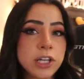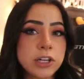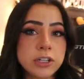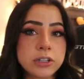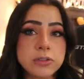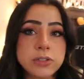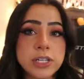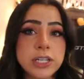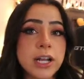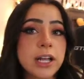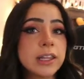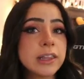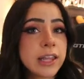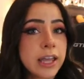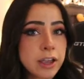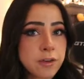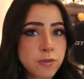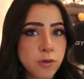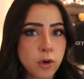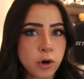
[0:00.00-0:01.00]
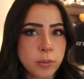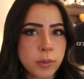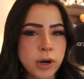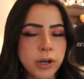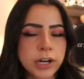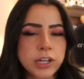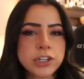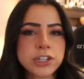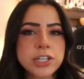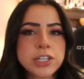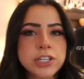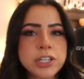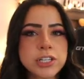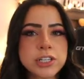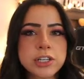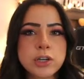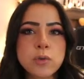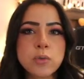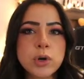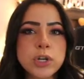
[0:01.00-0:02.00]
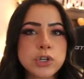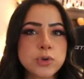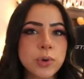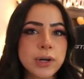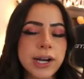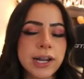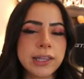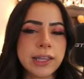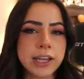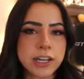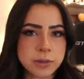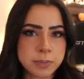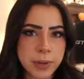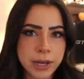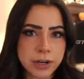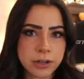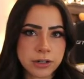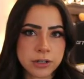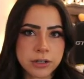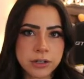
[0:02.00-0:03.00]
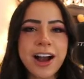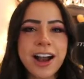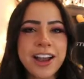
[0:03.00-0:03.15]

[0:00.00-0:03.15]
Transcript: in using a life orb on it just to see which one I liked better.